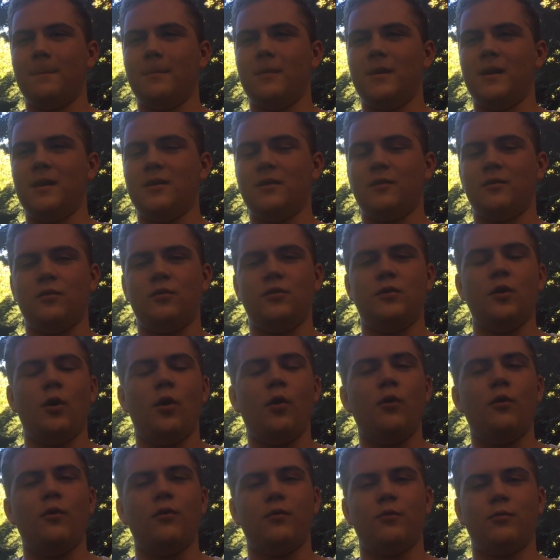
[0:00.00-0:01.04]
he just
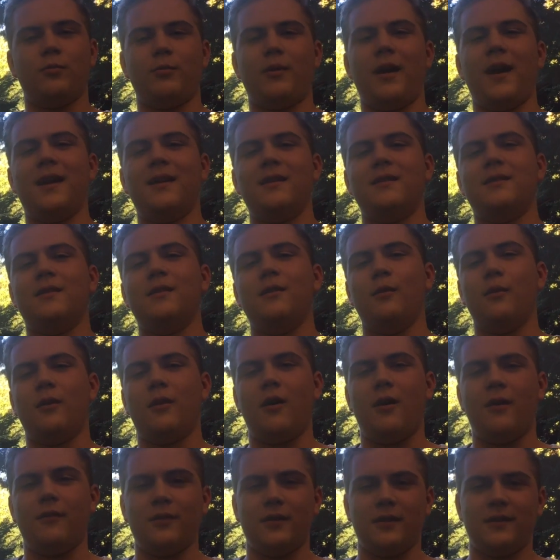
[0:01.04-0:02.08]
dove right into a
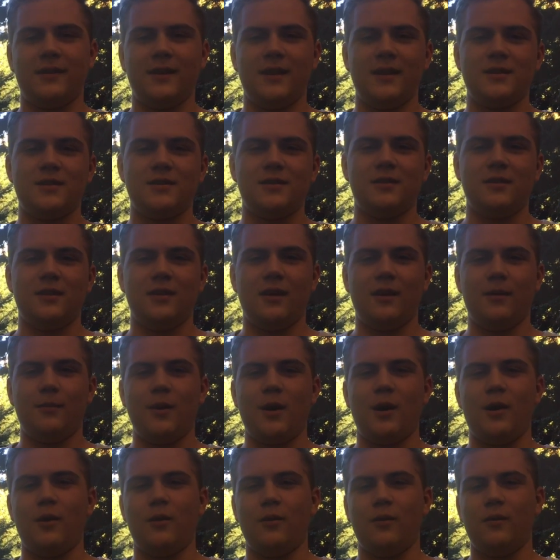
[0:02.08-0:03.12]
conversation
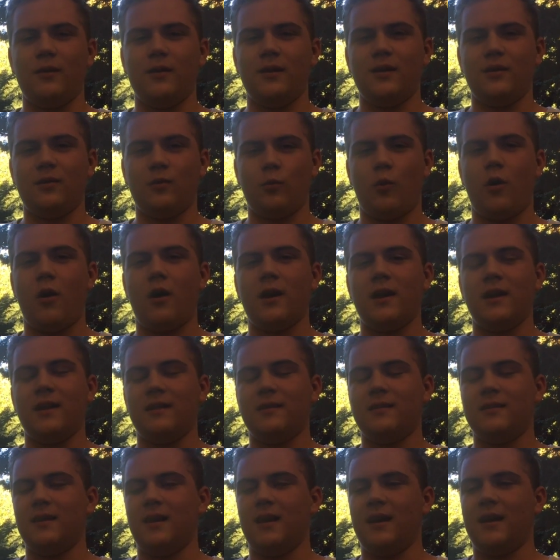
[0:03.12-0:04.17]
about his walking
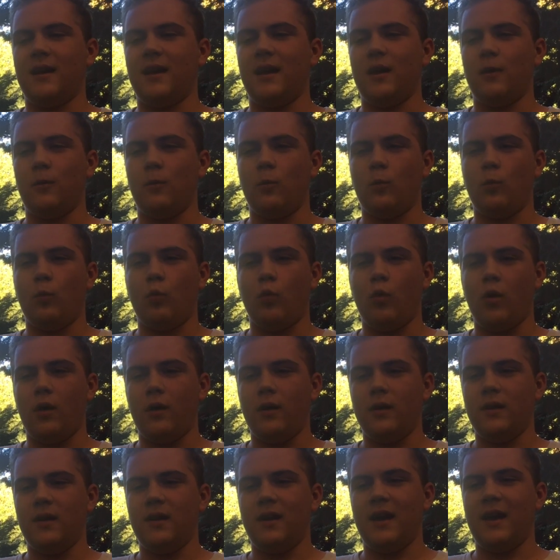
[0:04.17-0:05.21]
stick and
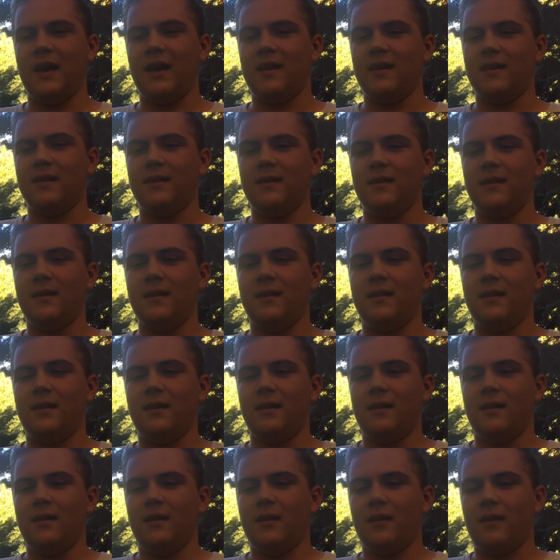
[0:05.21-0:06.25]
wood, and
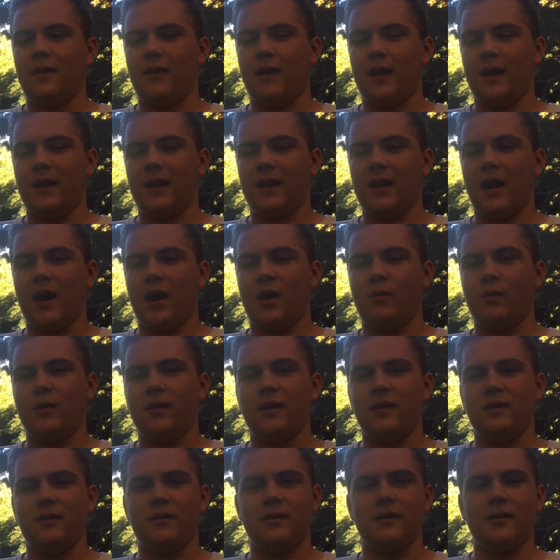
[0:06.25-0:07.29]
like how
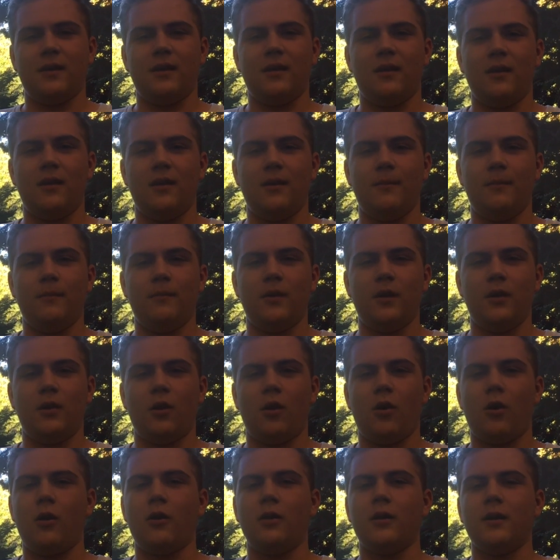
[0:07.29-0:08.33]
he's an
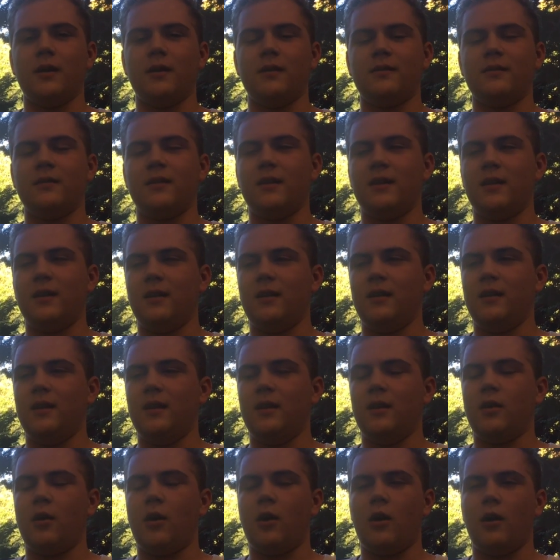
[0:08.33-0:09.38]
artist, and he
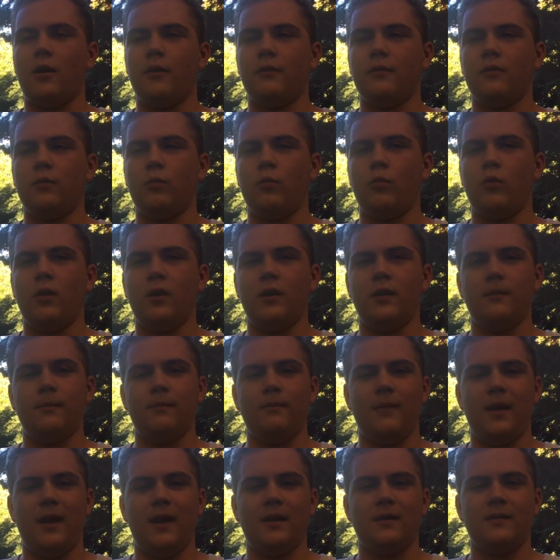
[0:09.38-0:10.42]
carves wood
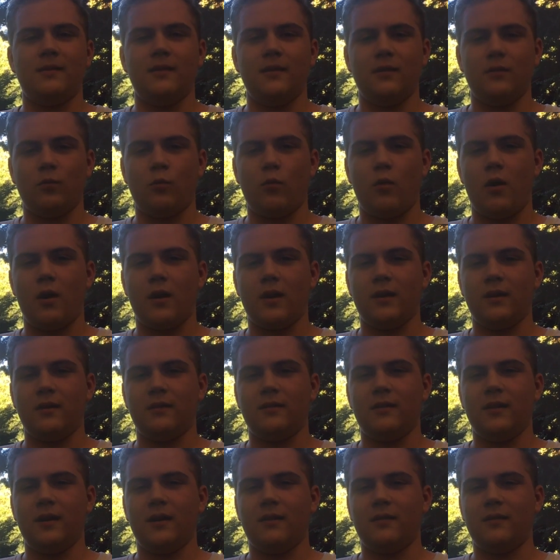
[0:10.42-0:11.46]
and makes these walking
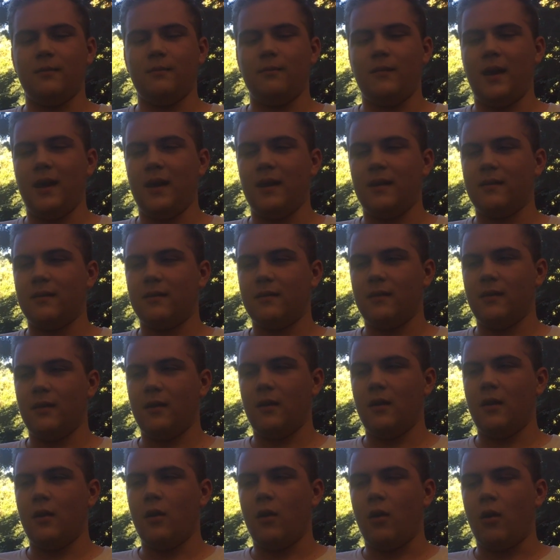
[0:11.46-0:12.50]
sticks and makes
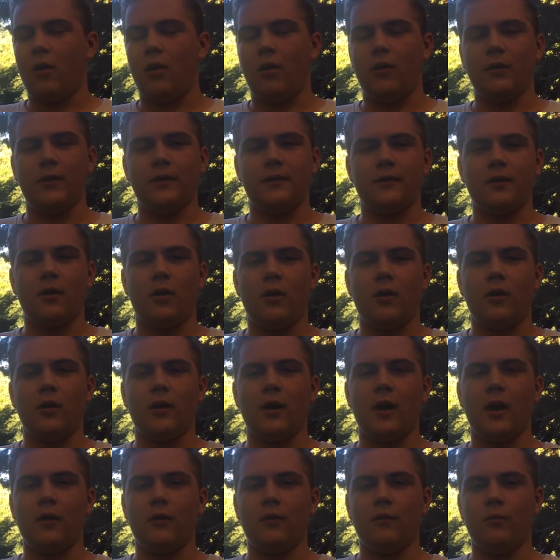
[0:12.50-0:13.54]
all this
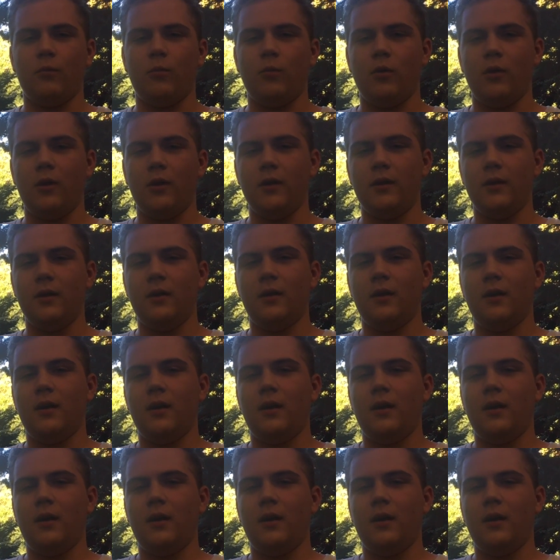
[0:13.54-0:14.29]
art out of wood.